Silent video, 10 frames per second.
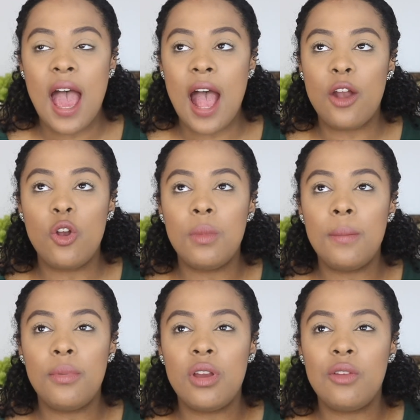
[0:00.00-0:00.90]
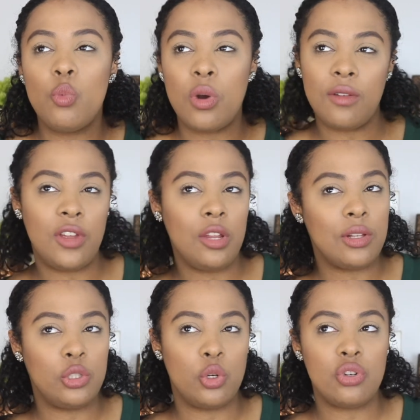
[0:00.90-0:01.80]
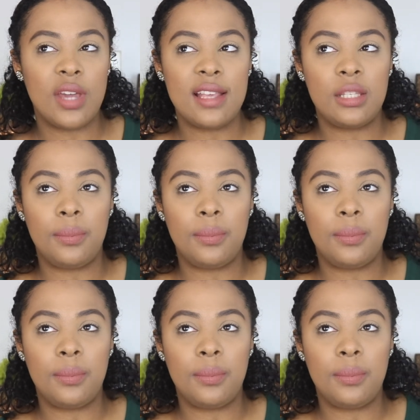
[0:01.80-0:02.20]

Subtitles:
I don't remember in what video I told you guys,